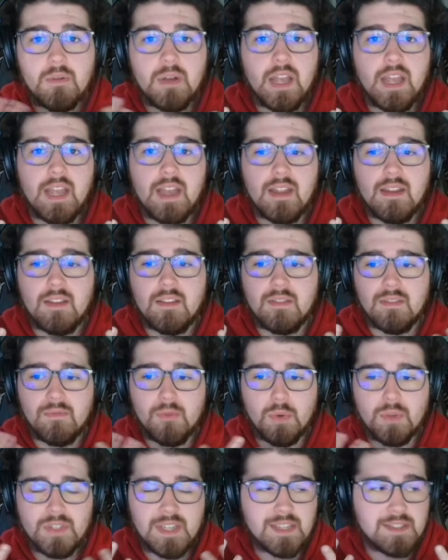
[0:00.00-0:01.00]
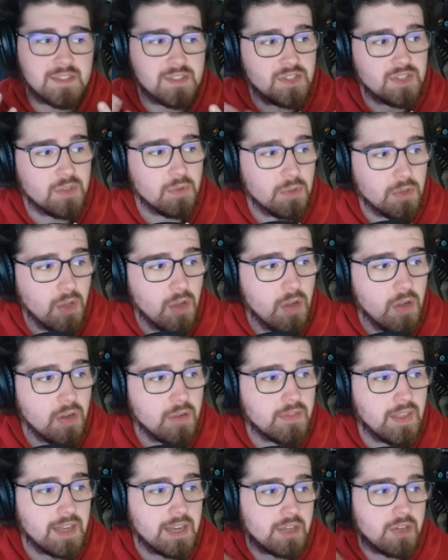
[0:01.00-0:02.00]
and the vortex is so
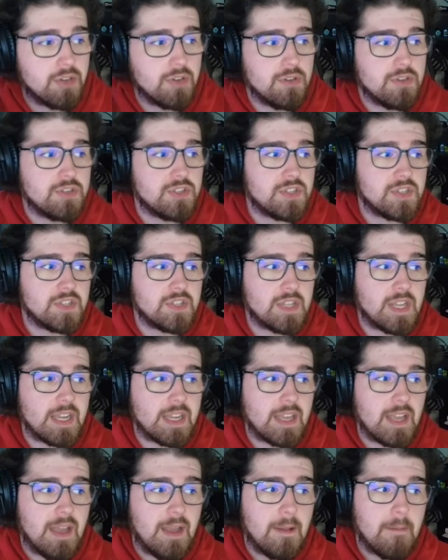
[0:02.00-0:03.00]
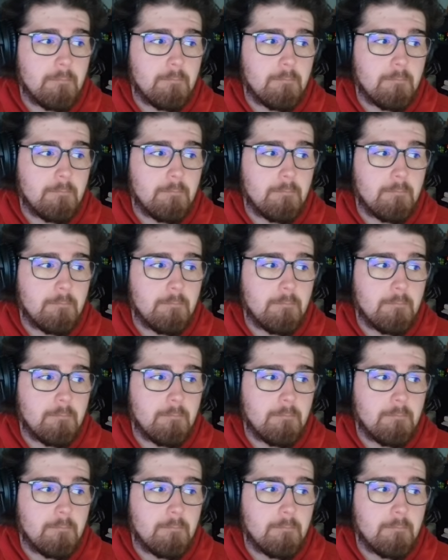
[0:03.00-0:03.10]
long that it could just like